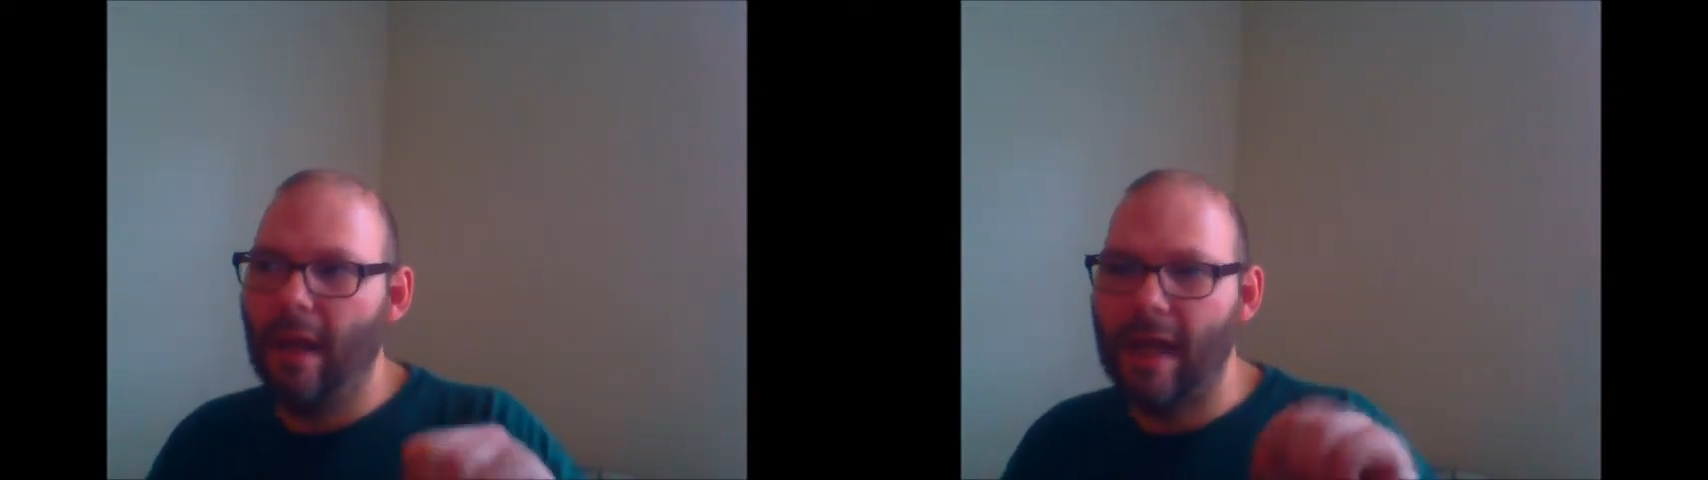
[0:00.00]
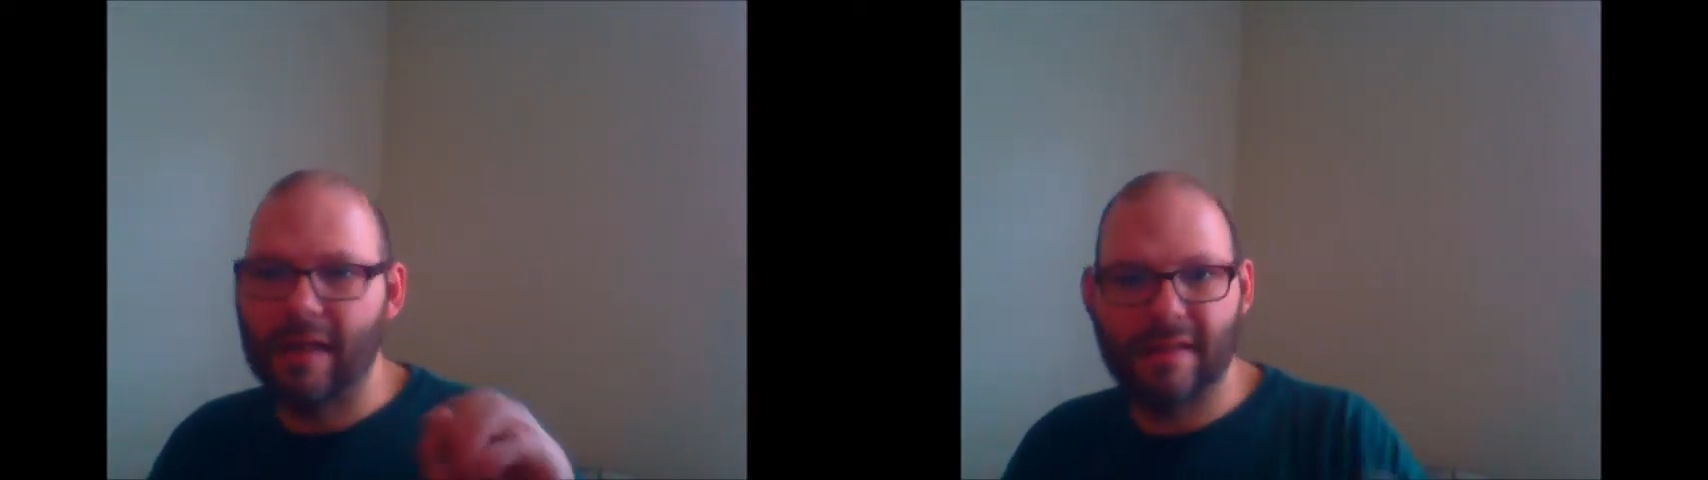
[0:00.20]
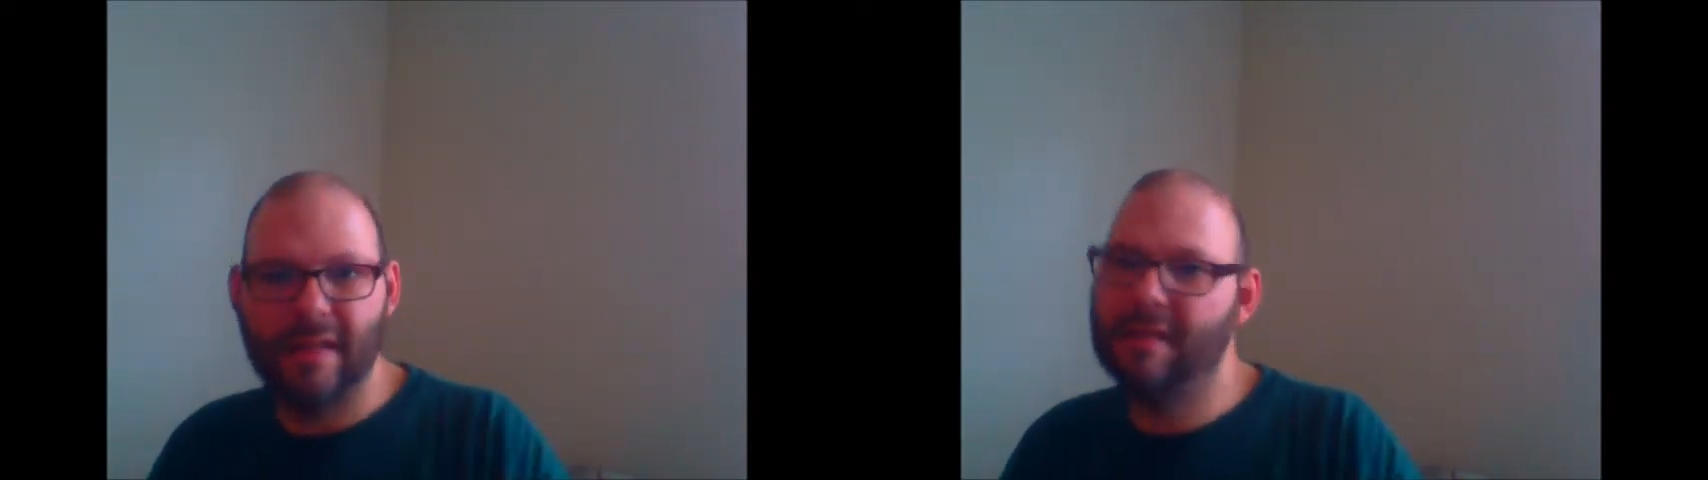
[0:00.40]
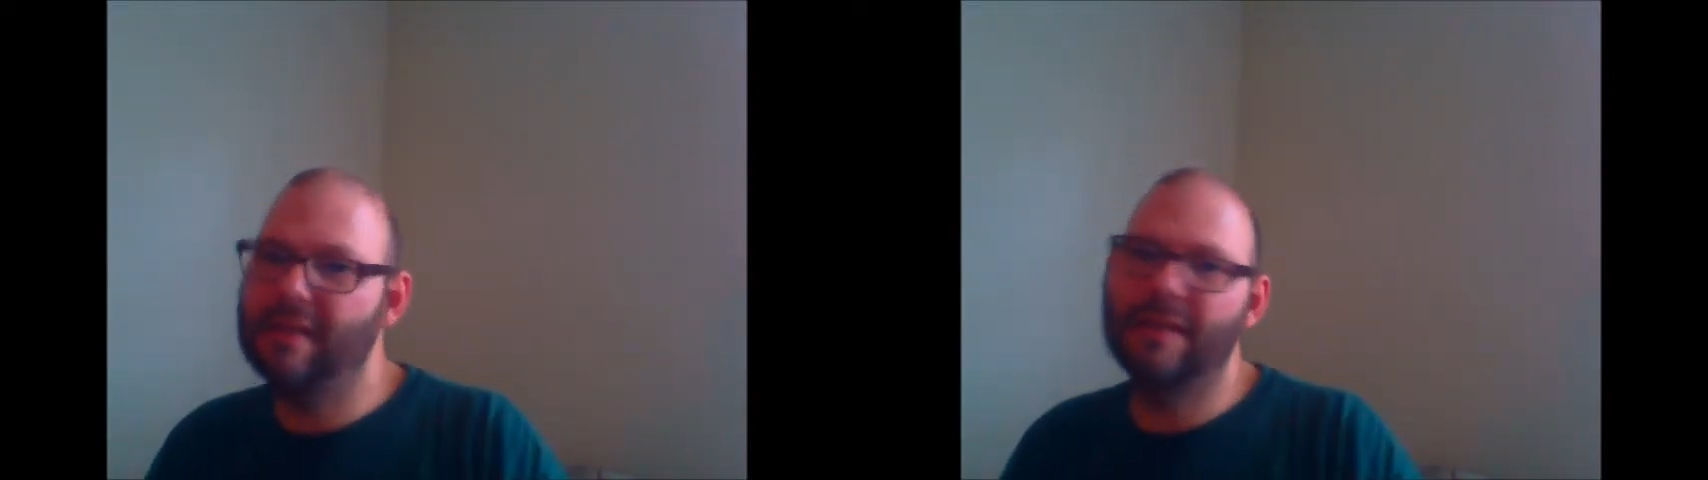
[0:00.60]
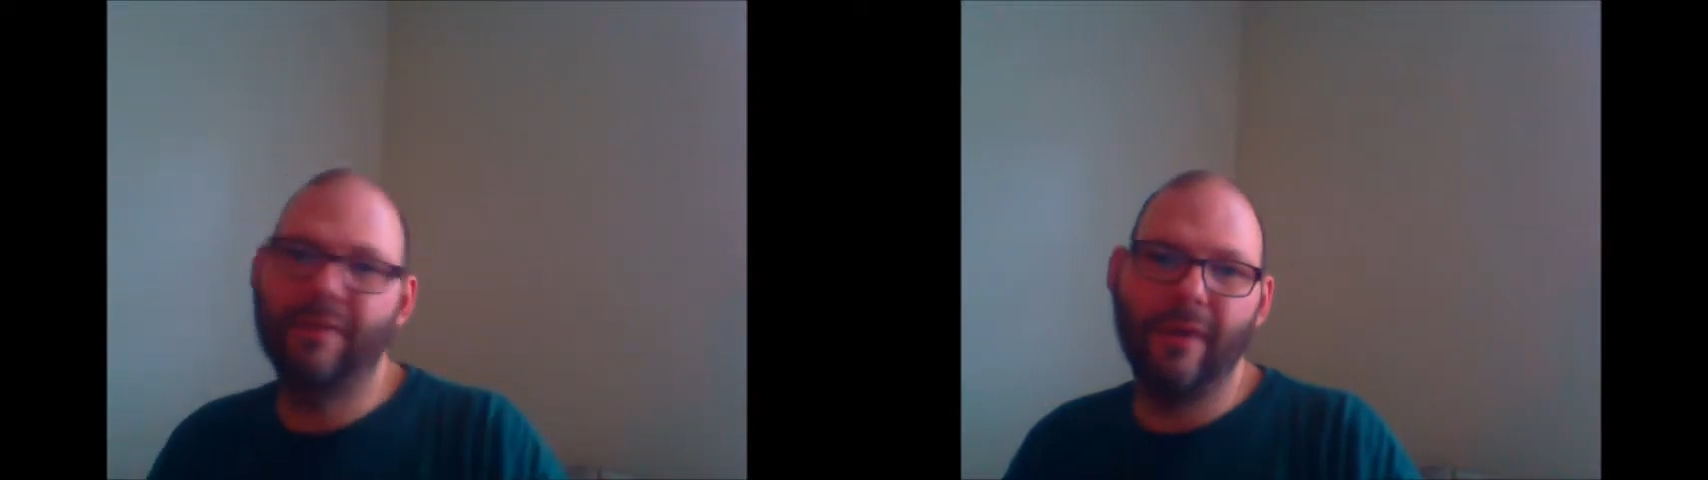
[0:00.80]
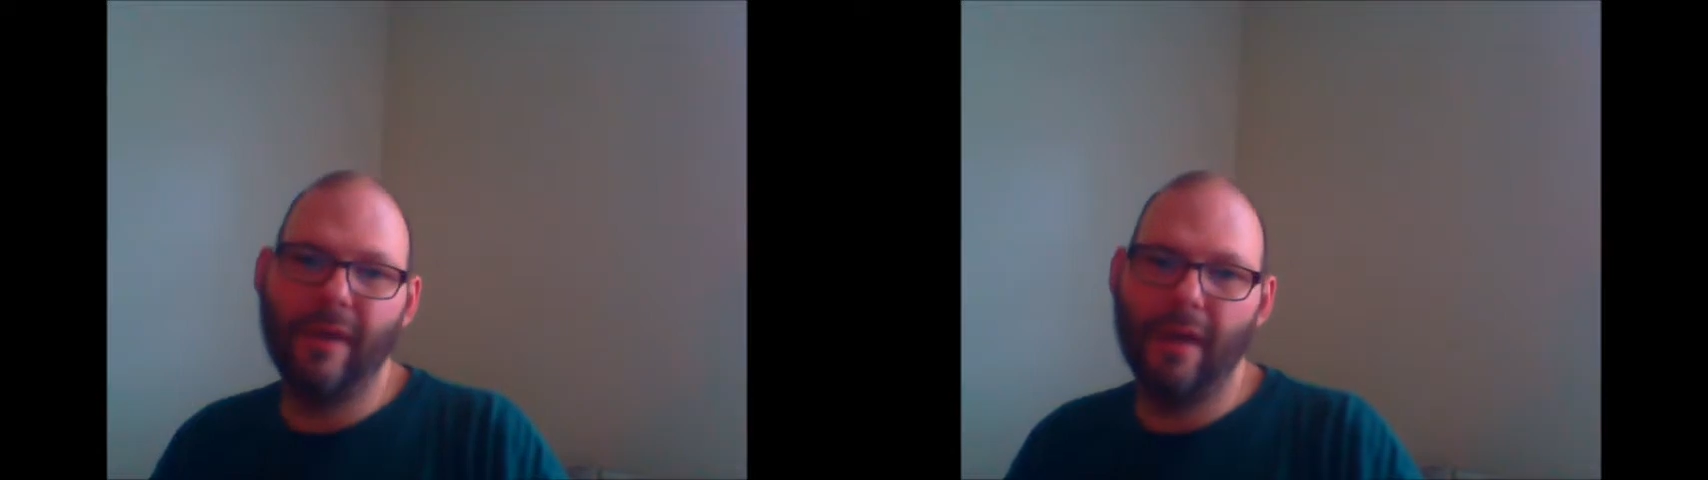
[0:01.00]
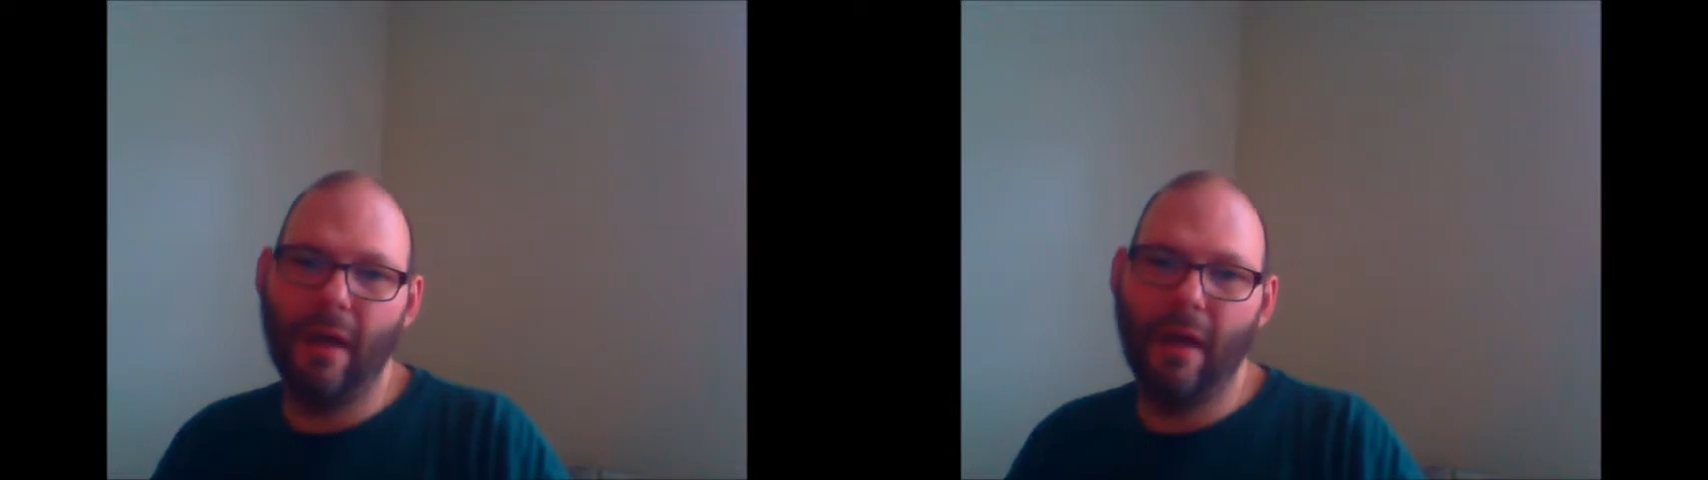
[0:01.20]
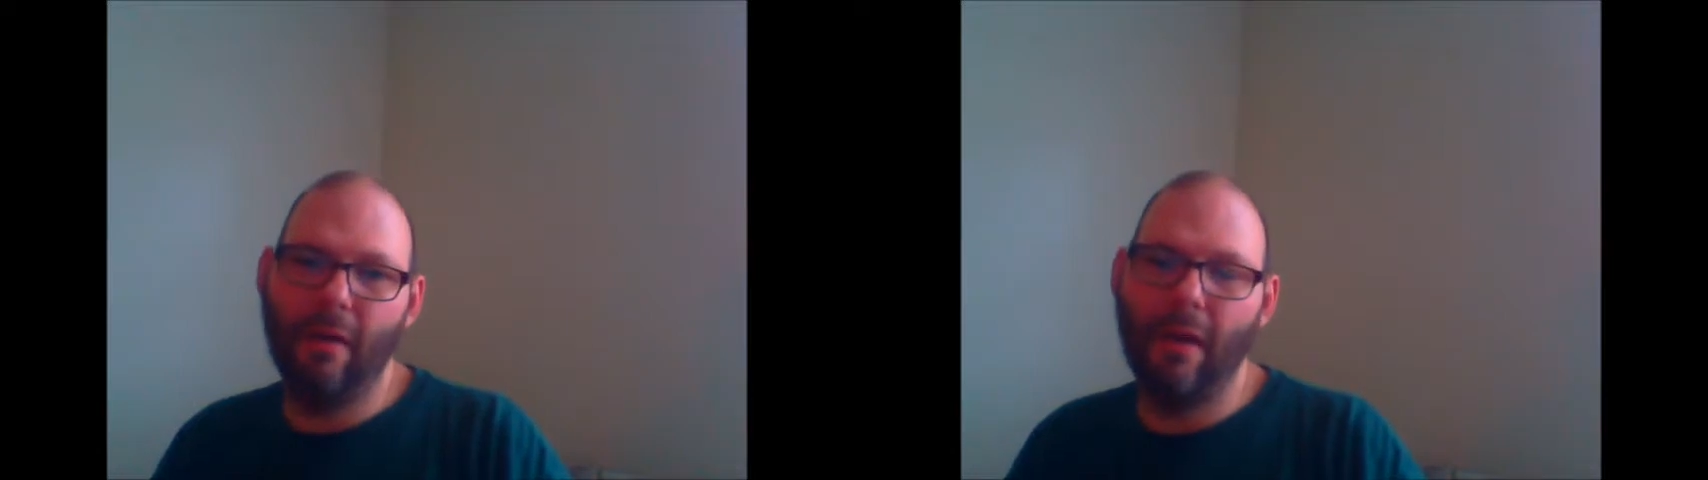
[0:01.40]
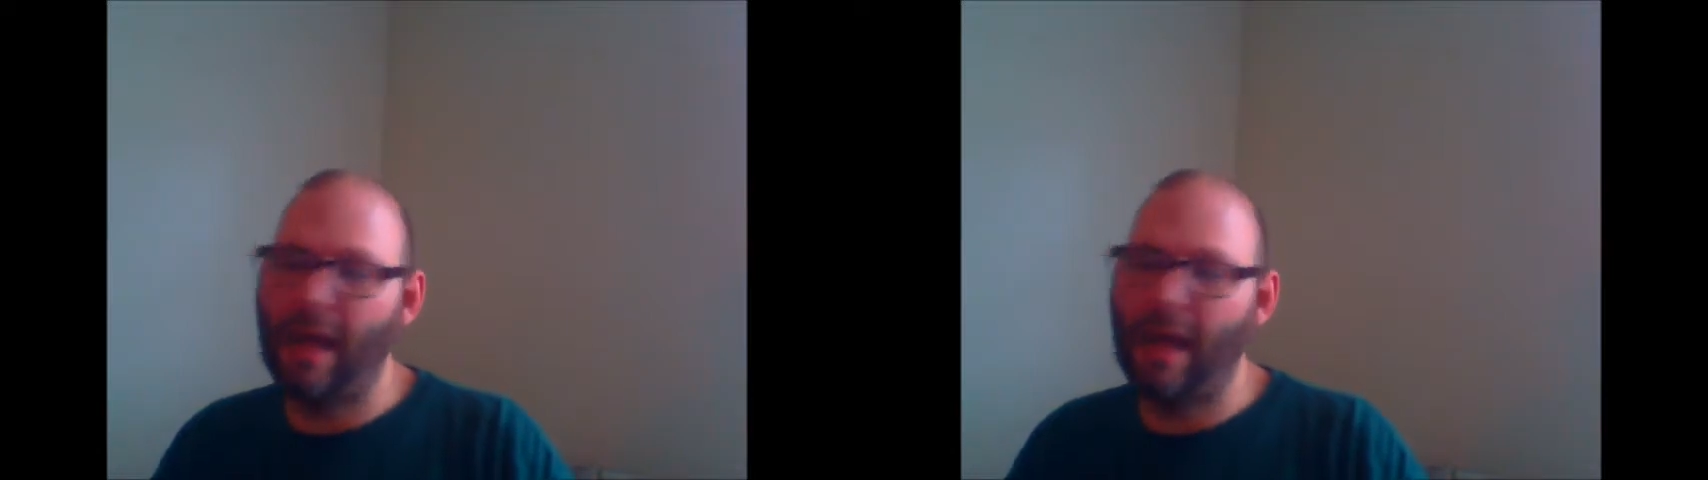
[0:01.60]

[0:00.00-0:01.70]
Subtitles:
and sees this video